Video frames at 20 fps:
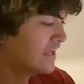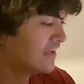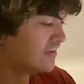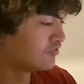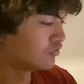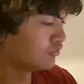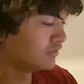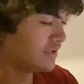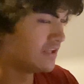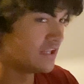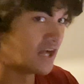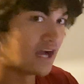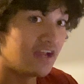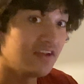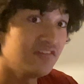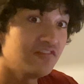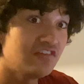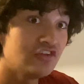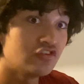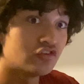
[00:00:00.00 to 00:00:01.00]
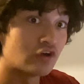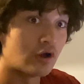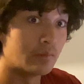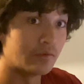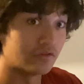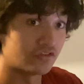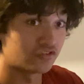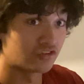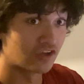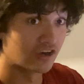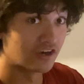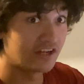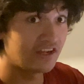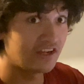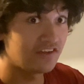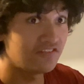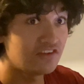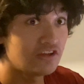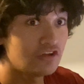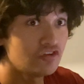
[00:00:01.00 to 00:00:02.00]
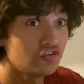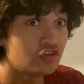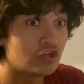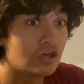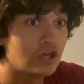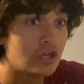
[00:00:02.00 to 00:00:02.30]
29 views, almost 30 views,